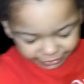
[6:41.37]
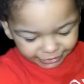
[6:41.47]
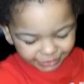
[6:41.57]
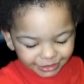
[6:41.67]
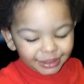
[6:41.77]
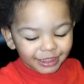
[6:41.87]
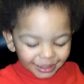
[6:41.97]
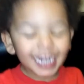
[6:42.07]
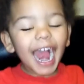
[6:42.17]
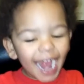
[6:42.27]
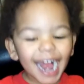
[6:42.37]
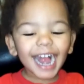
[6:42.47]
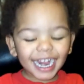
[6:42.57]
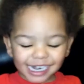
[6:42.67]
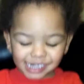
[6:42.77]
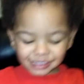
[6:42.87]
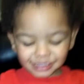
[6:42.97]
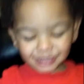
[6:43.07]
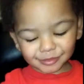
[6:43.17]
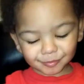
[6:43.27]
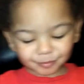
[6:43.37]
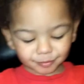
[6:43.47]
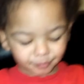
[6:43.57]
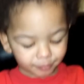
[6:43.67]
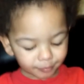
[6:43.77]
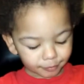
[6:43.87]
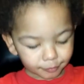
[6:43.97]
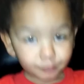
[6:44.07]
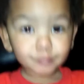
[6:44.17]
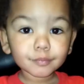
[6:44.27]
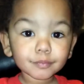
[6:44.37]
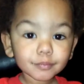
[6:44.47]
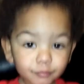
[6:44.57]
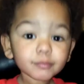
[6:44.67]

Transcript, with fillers: Are you cute? Uh-huh. Uh-oh, you are?